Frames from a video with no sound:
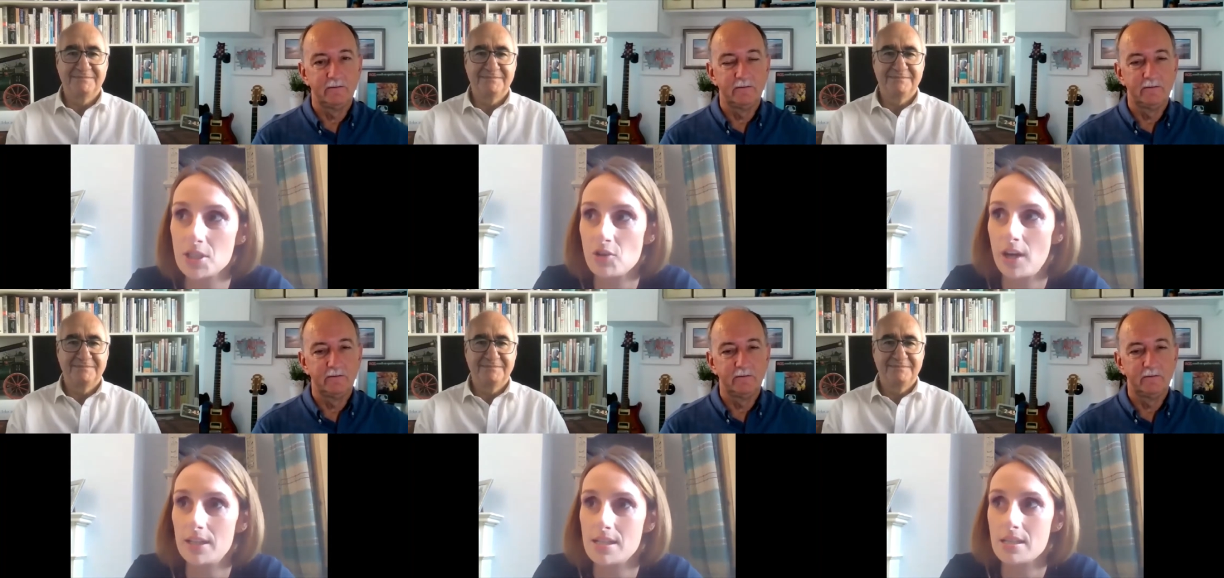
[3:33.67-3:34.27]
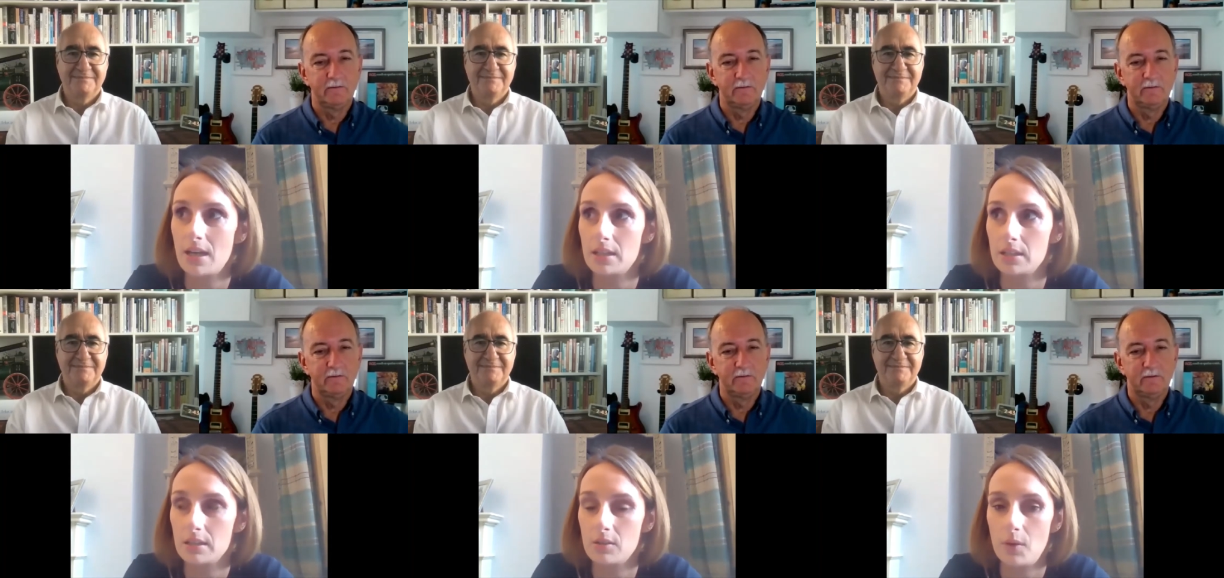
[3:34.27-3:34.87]
Speaker 1: training is kind of
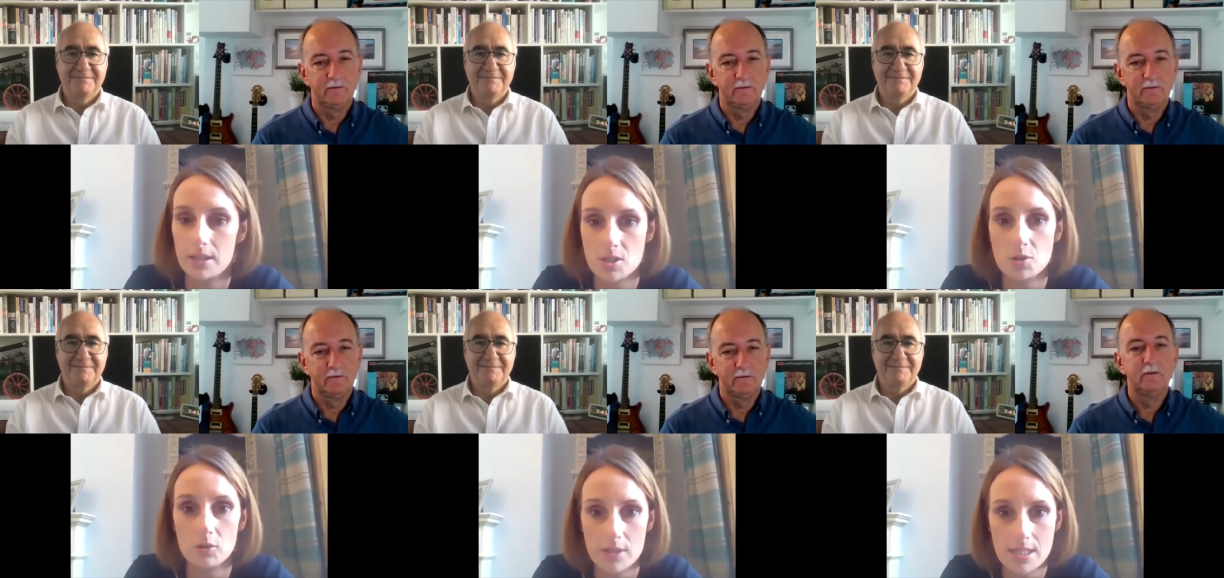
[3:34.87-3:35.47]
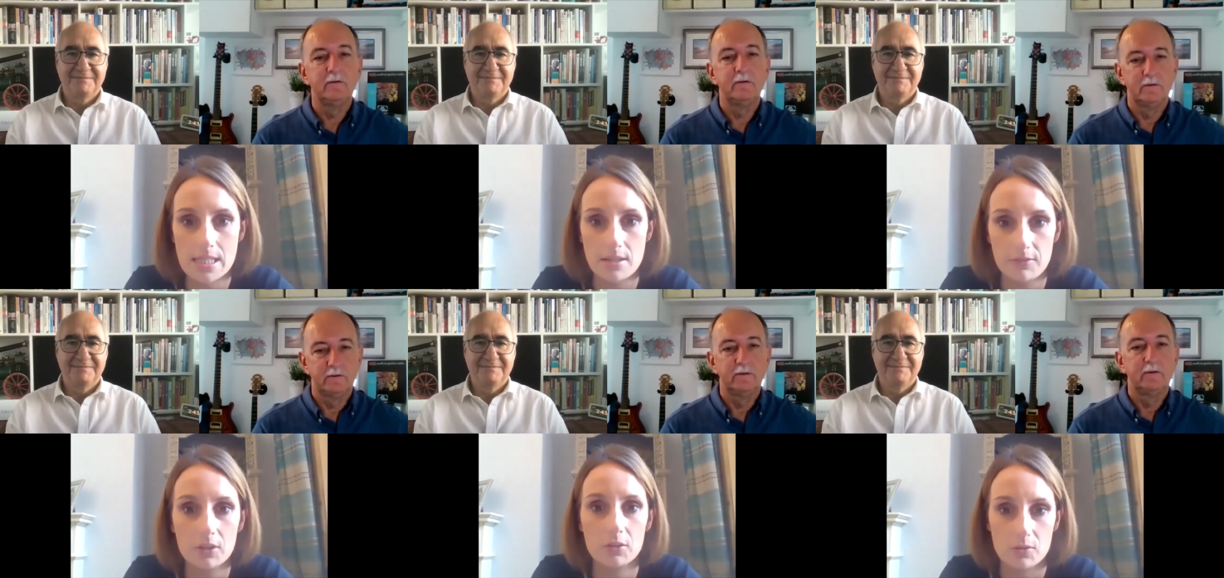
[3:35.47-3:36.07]
quite notoriously
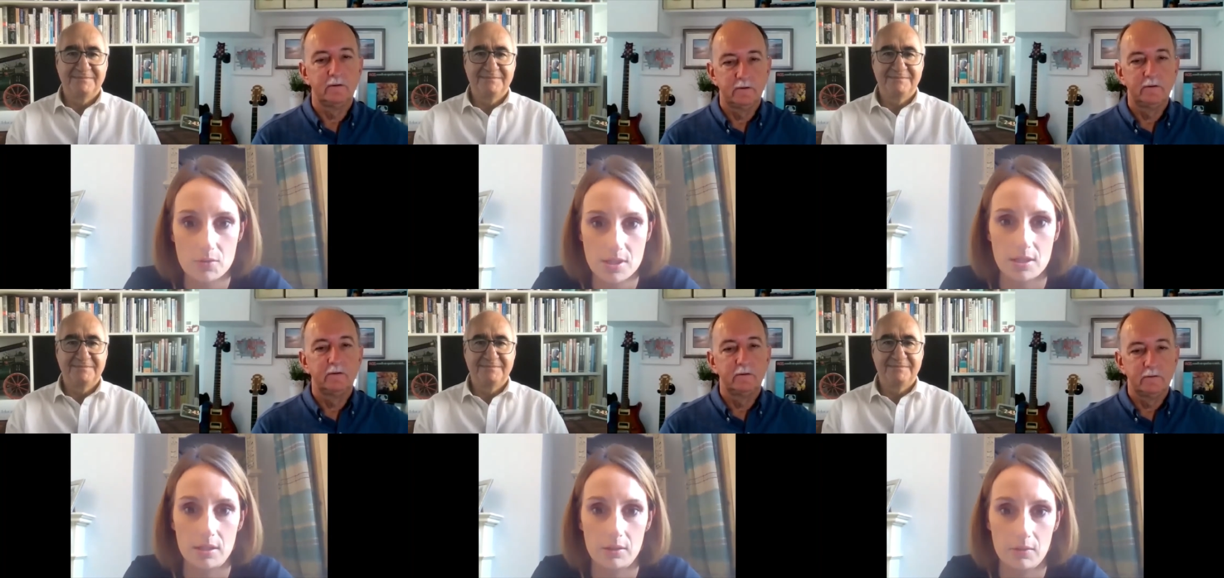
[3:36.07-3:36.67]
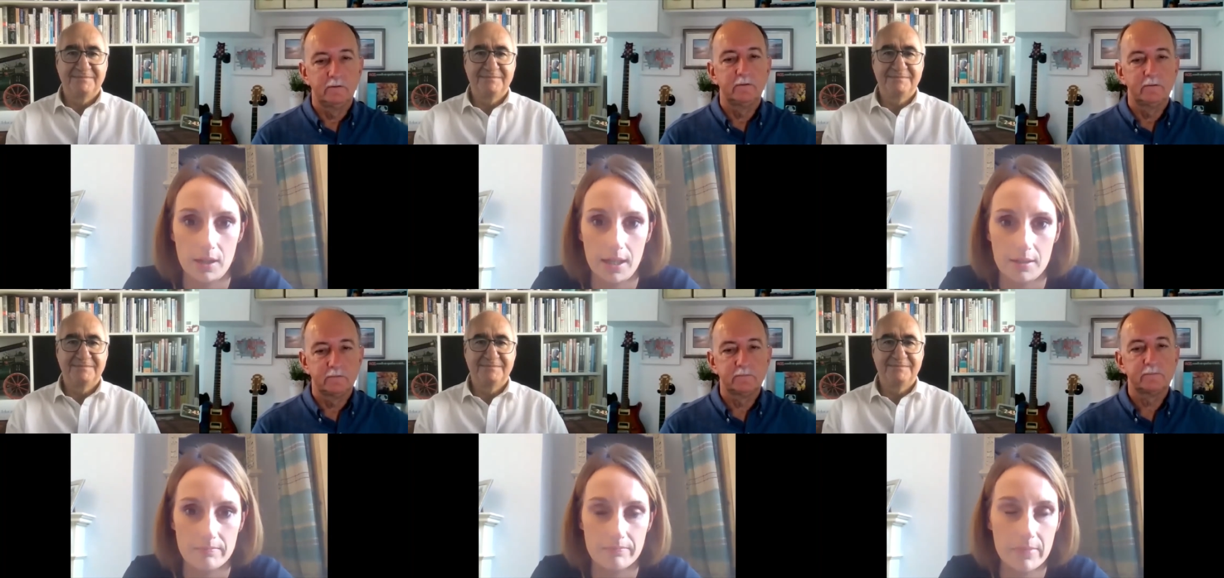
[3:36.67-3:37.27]
difficult to,
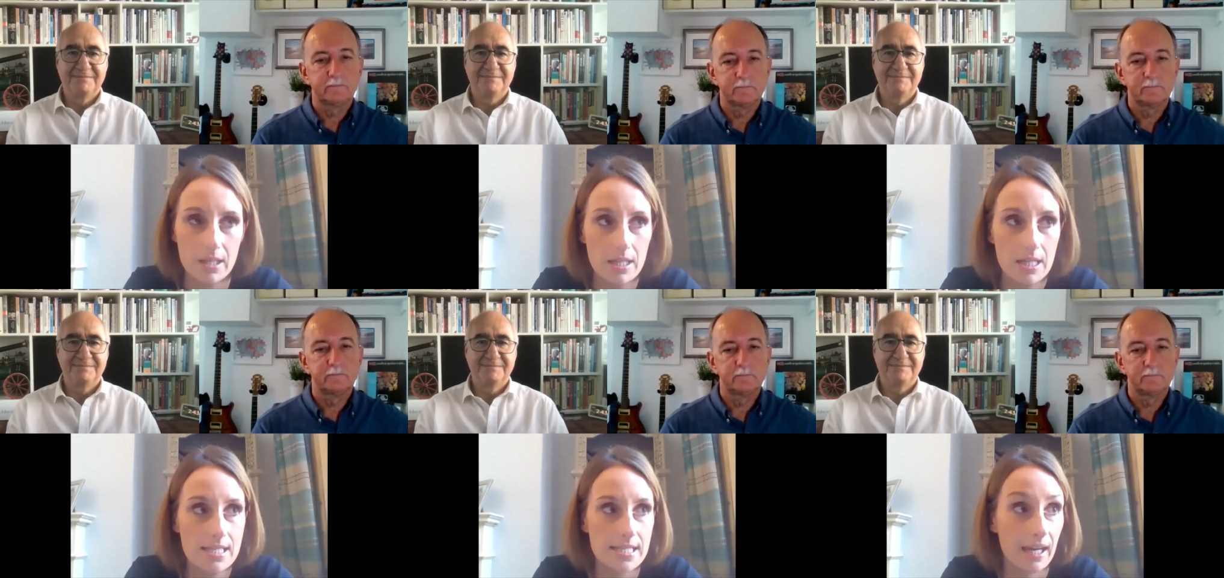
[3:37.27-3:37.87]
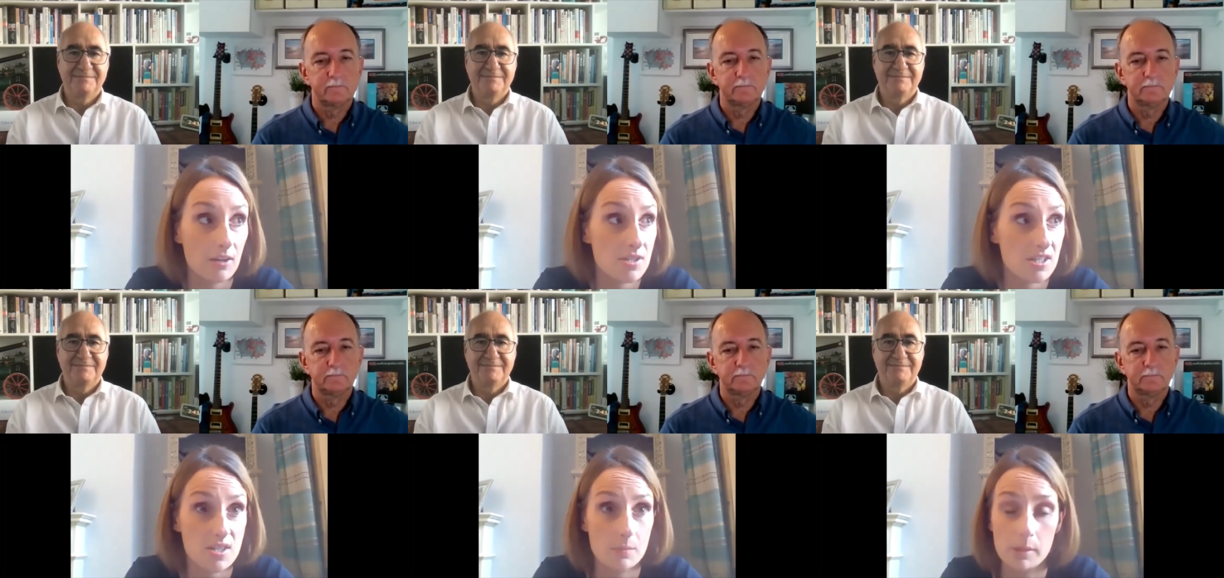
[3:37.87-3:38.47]
um, to get onto
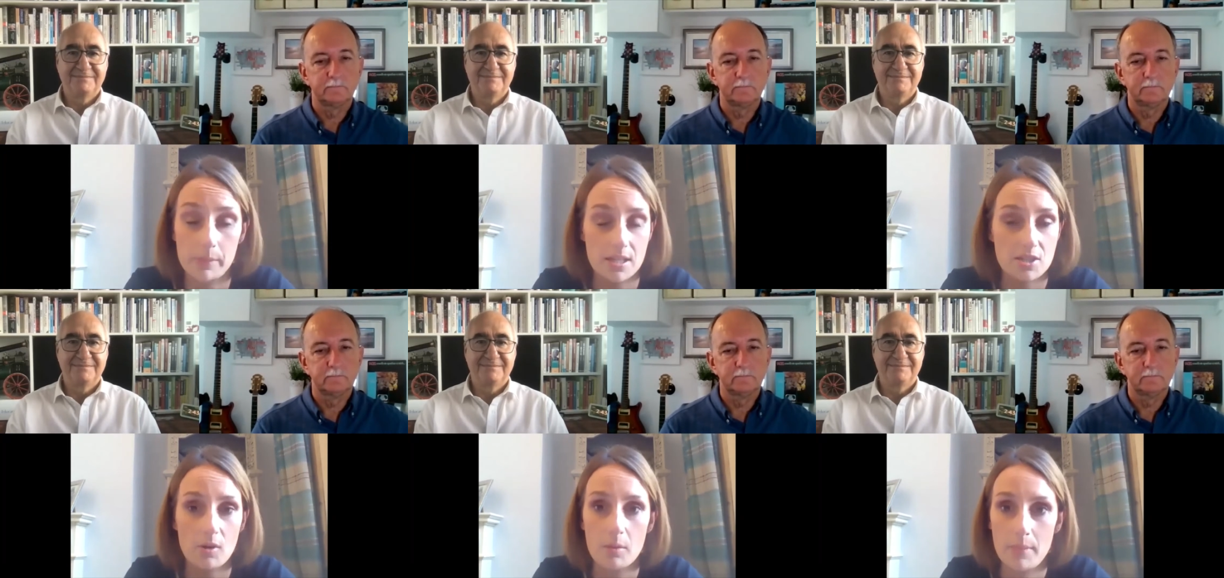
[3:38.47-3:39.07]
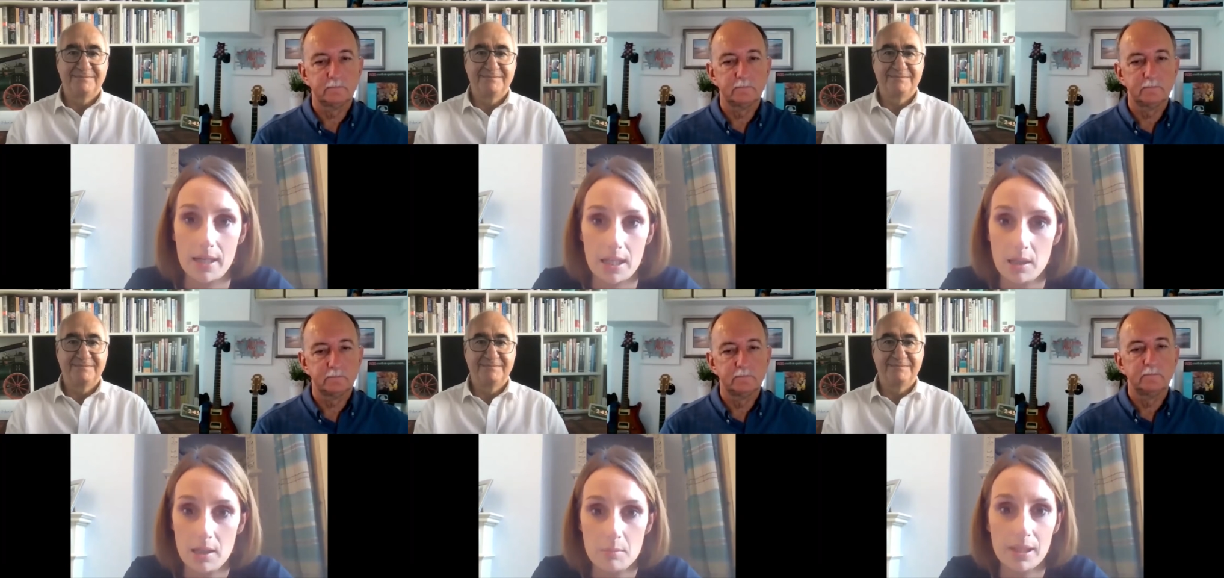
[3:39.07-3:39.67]
simply because there aren't many
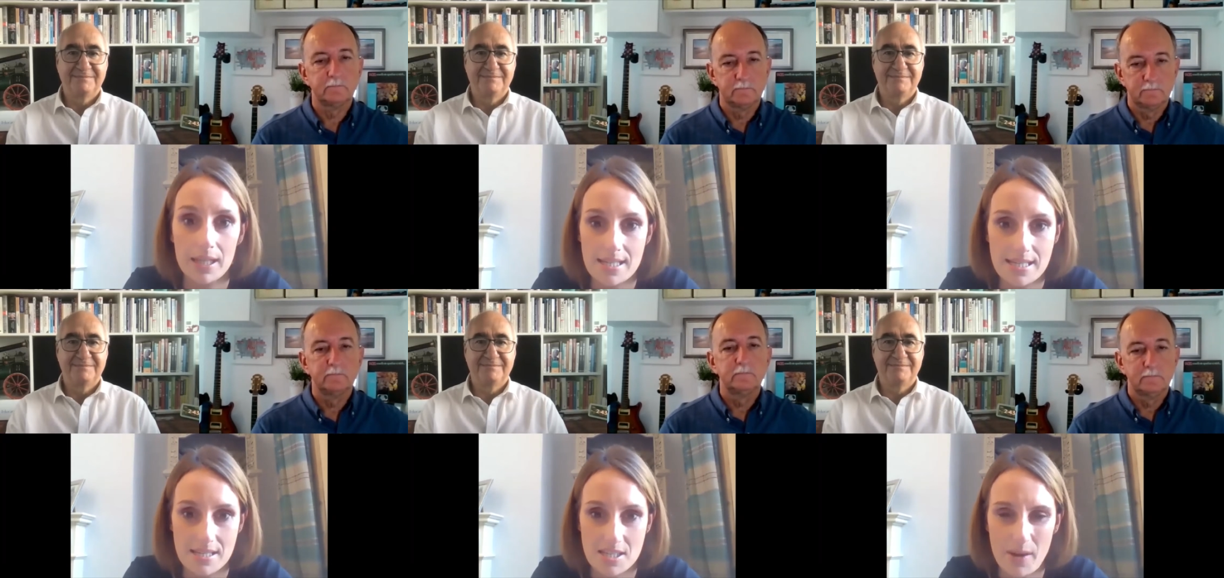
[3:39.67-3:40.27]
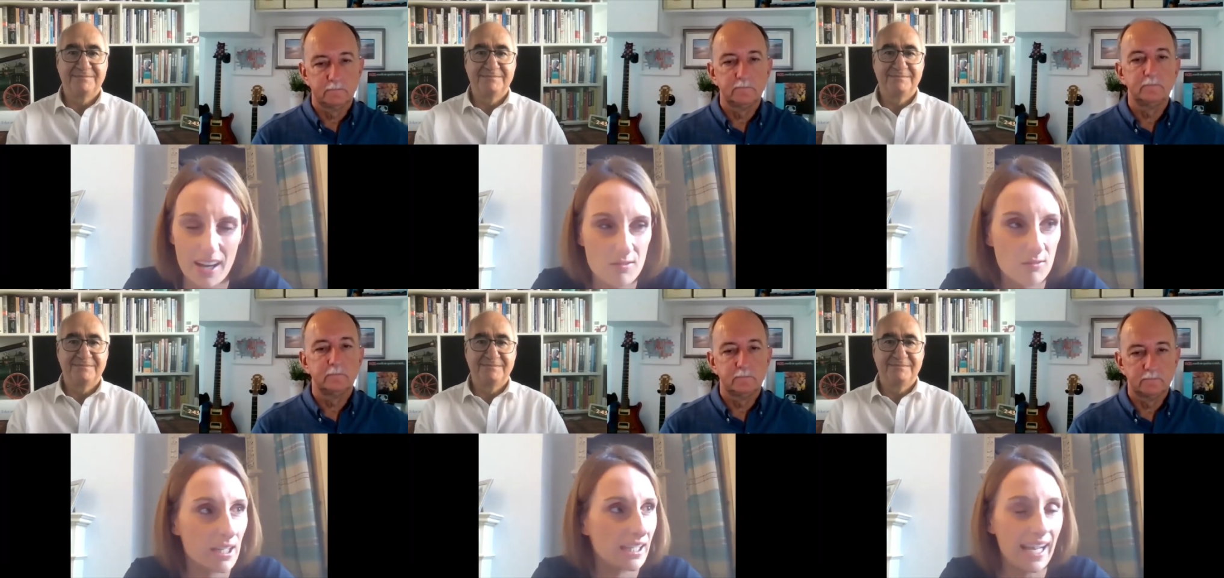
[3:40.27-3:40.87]
places. So I hadn't
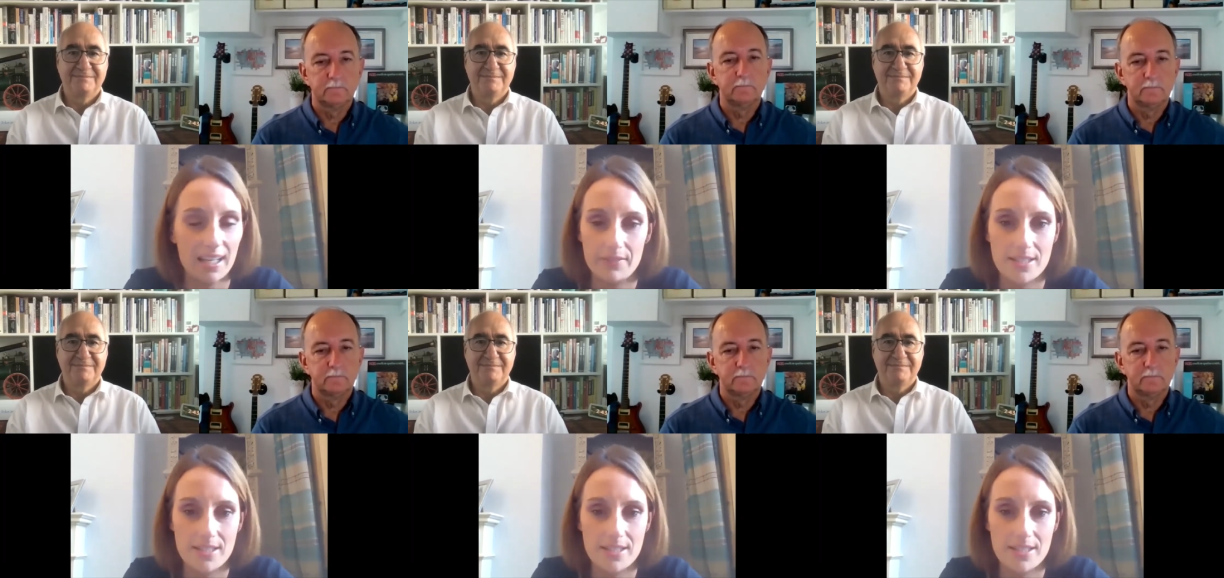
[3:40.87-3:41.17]
really kind of